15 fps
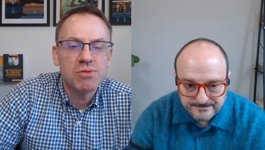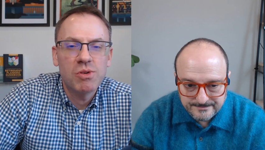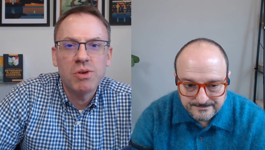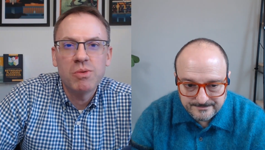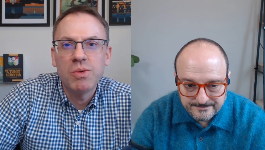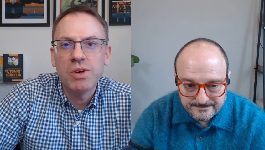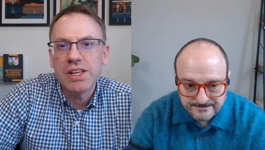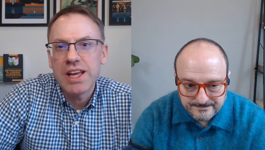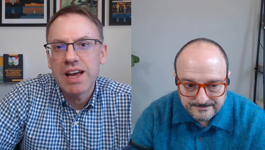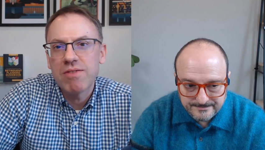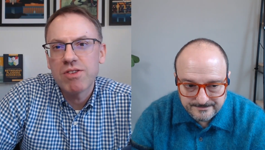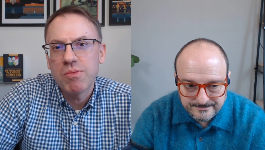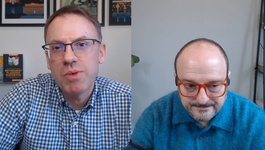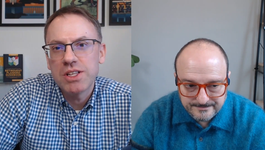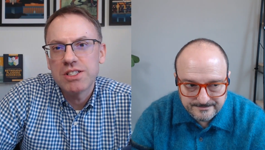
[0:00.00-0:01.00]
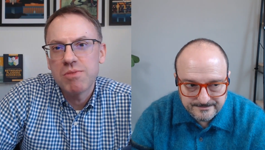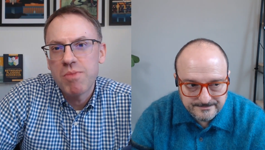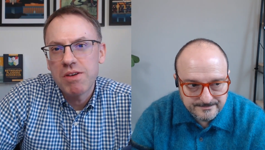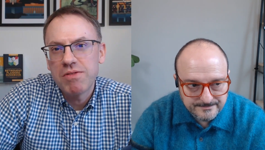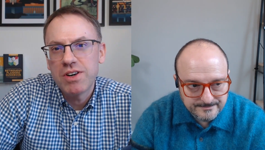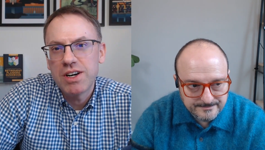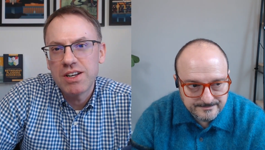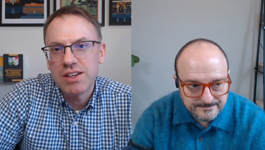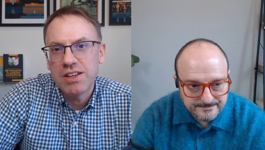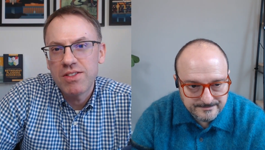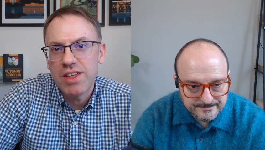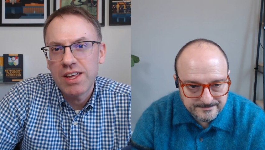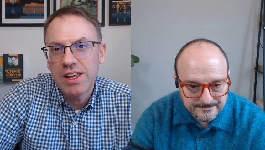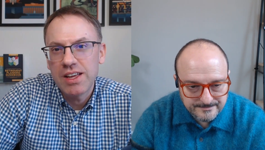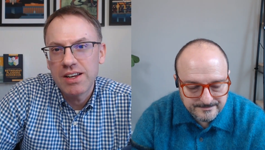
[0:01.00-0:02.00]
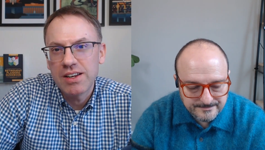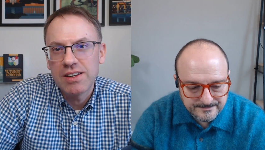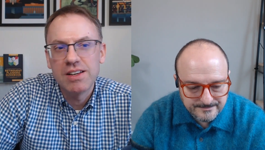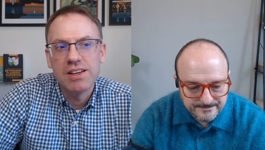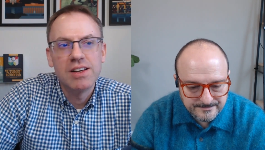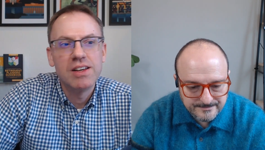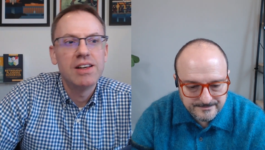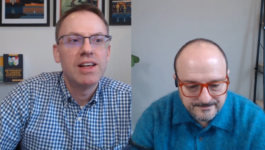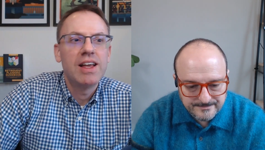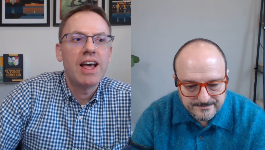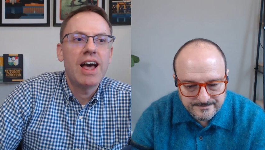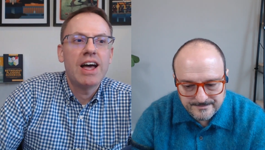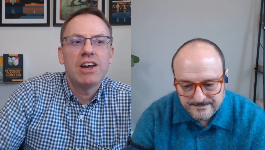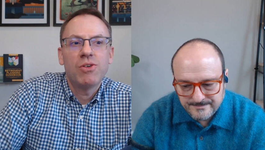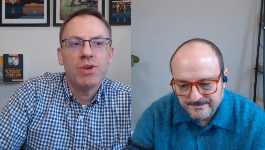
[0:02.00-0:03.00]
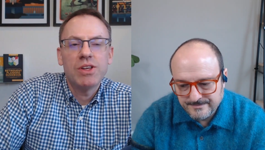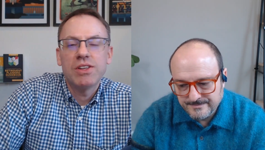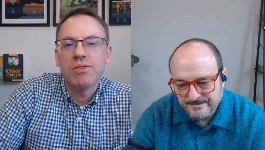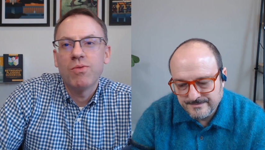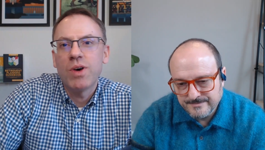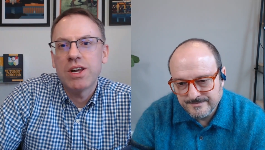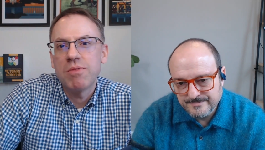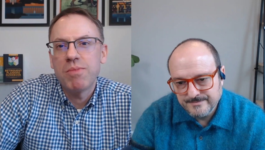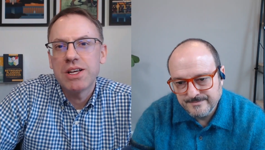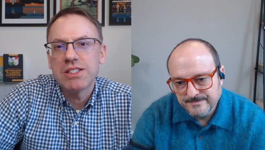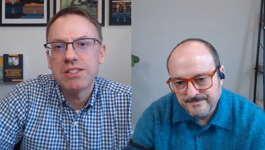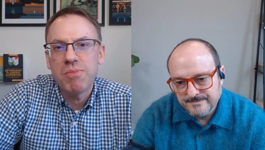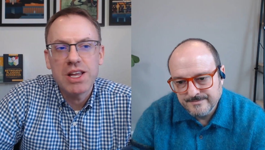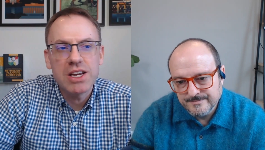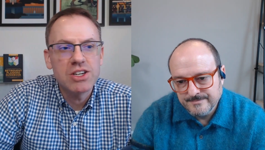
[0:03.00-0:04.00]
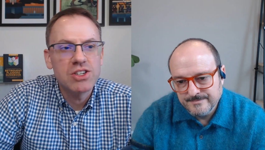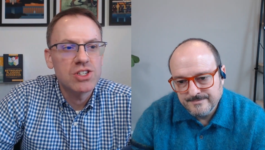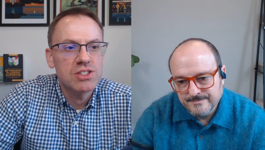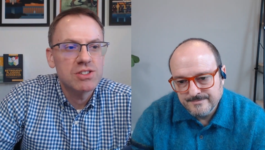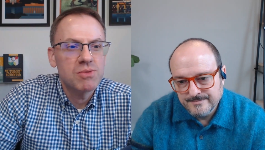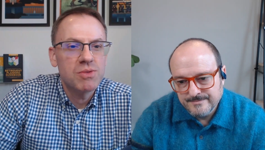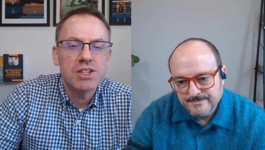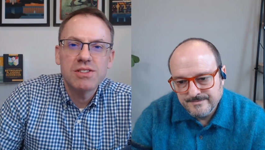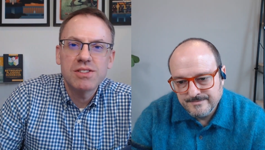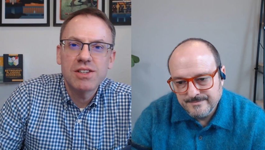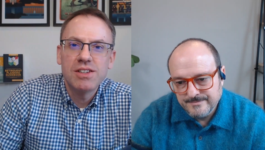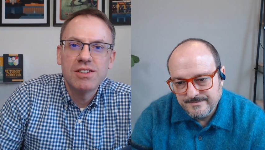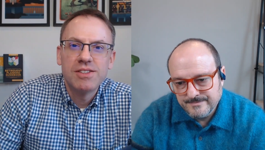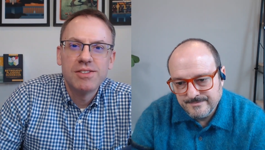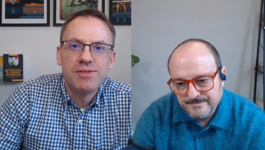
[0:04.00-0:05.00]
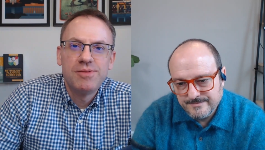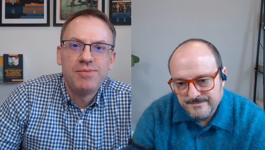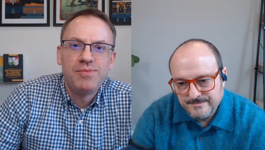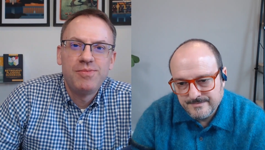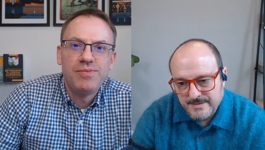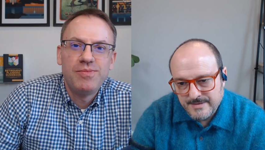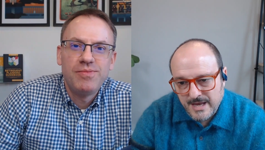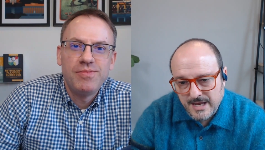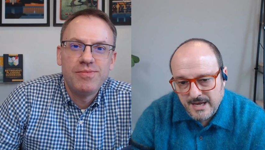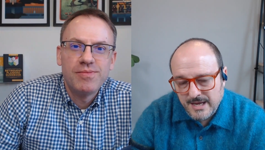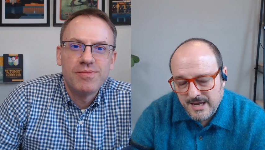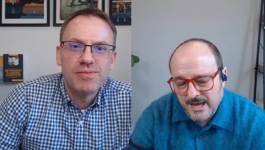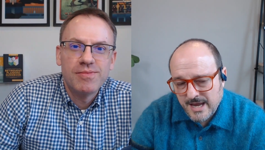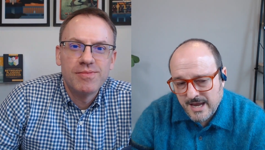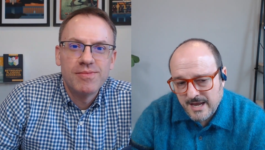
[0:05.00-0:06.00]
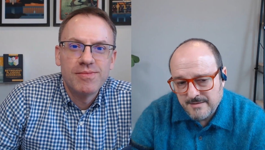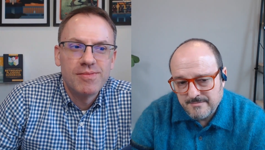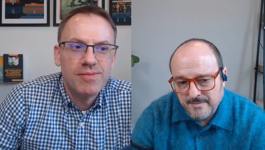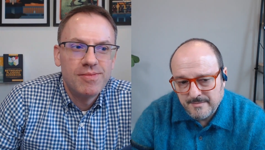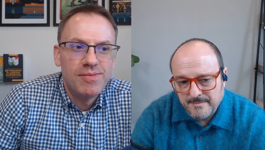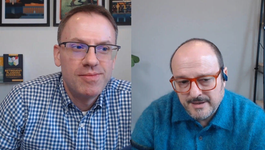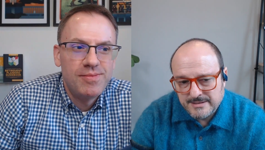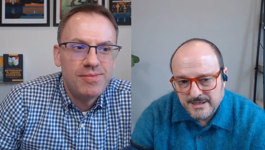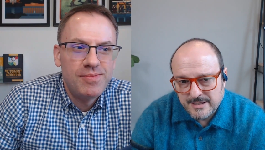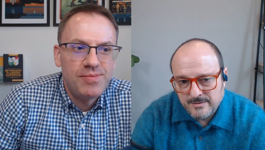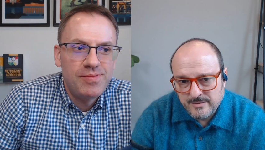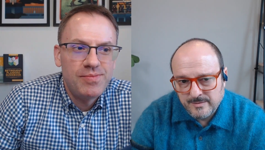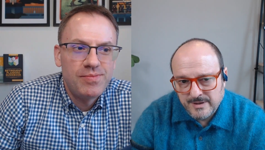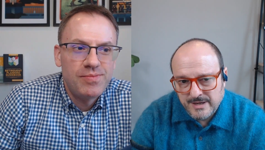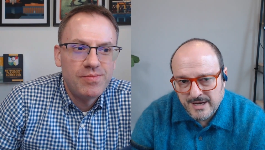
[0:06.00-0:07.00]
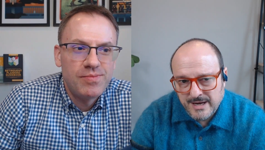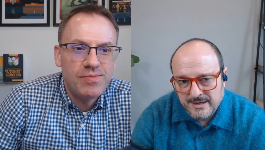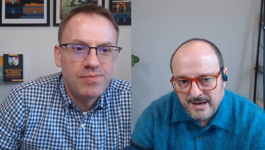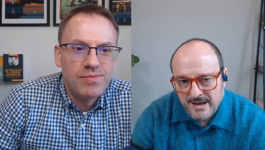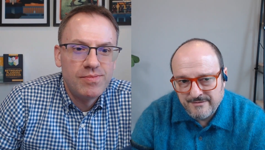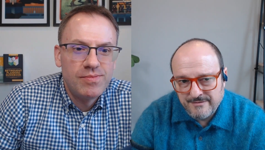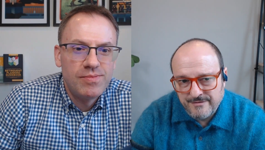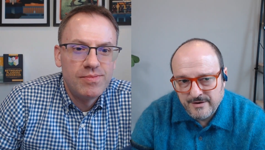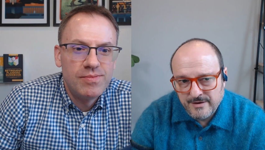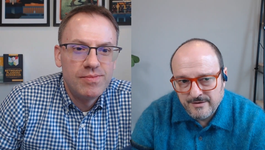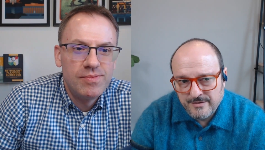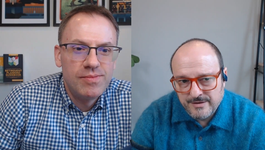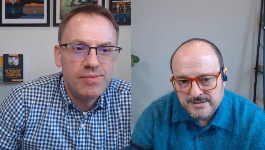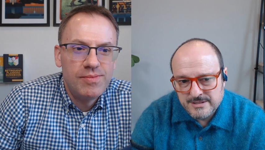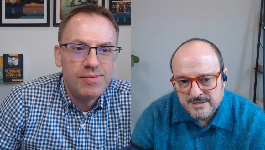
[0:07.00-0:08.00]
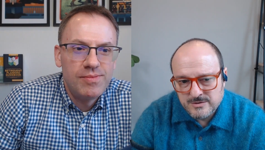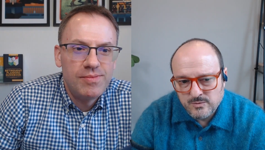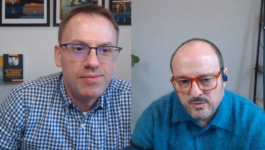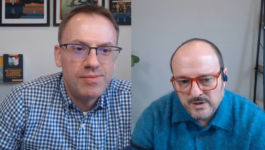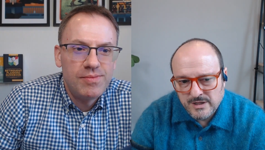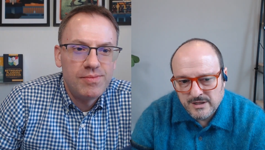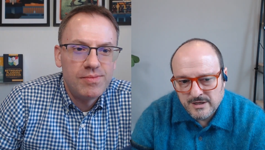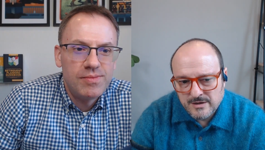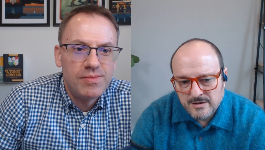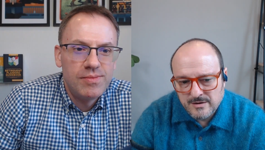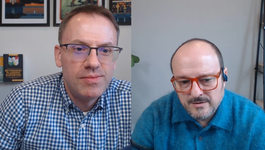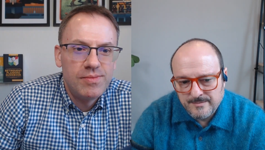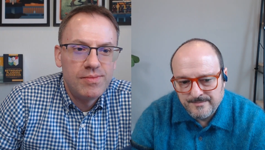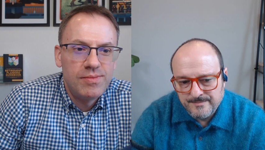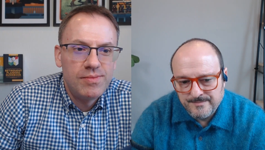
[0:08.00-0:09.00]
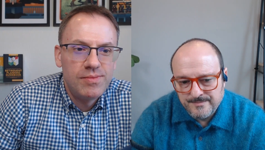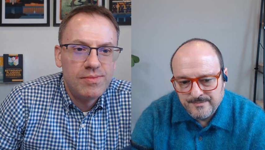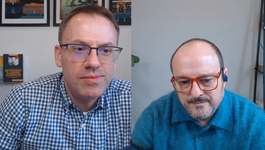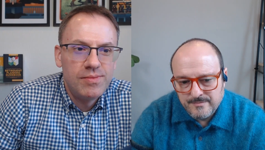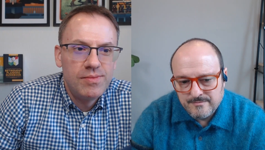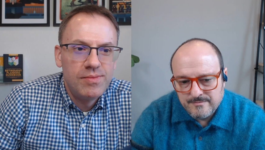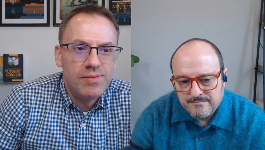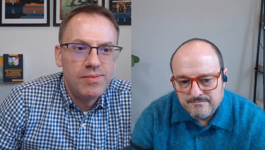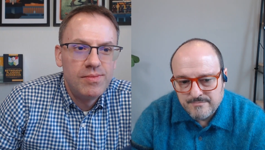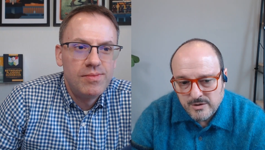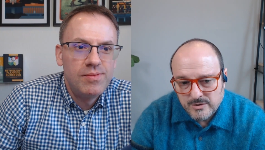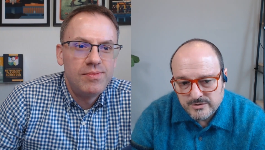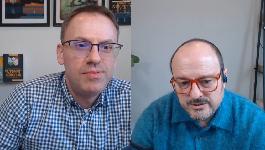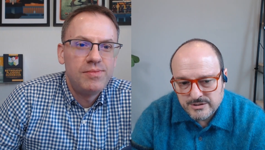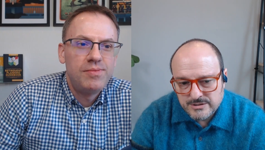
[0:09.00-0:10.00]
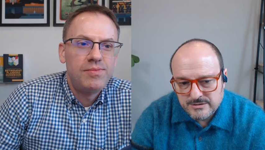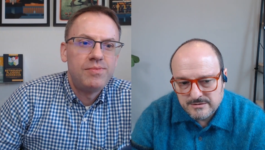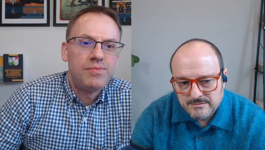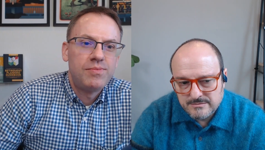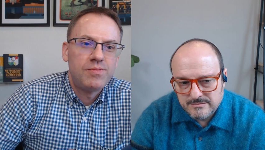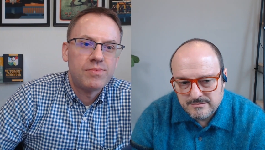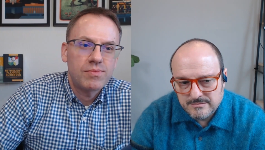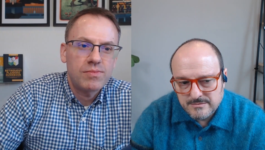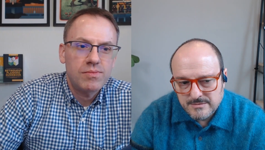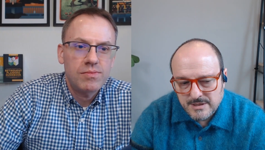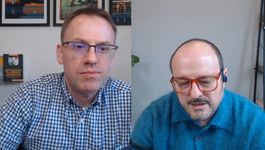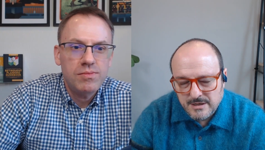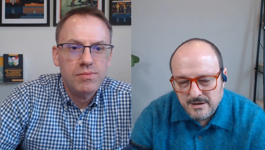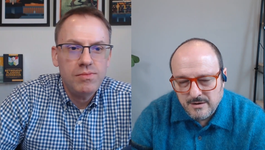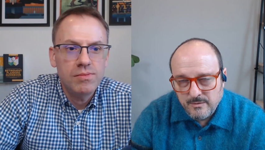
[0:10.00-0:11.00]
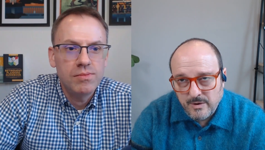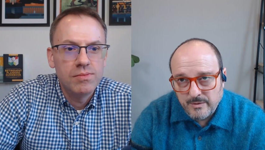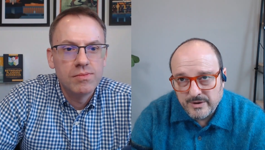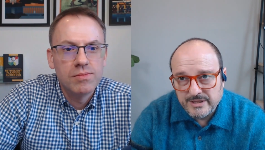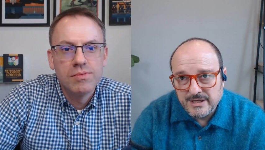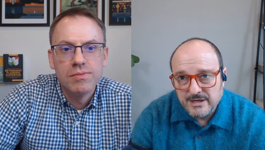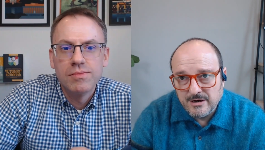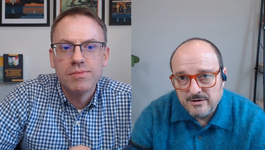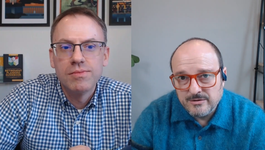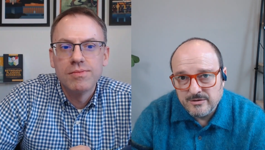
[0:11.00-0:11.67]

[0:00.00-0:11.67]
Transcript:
Speaker 1: where we really have to put some effort into thinking how do we want to best manage this risk?
Speaker 2: Yeah, my take would be I, I feel this is one of the most. When we did our